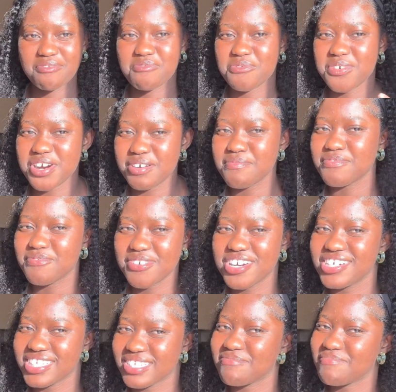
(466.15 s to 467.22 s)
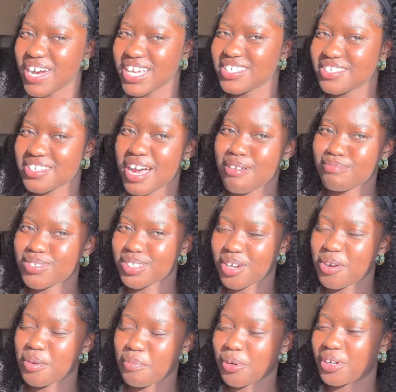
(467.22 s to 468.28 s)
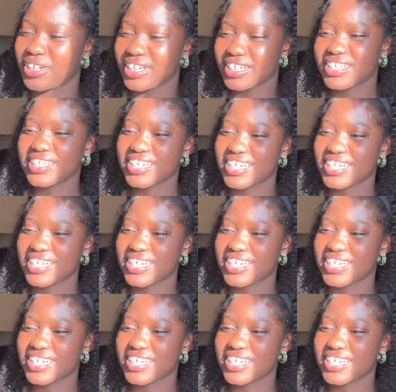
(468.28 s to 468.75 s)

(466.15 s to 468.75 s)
Where, where is the my I'm sorry part?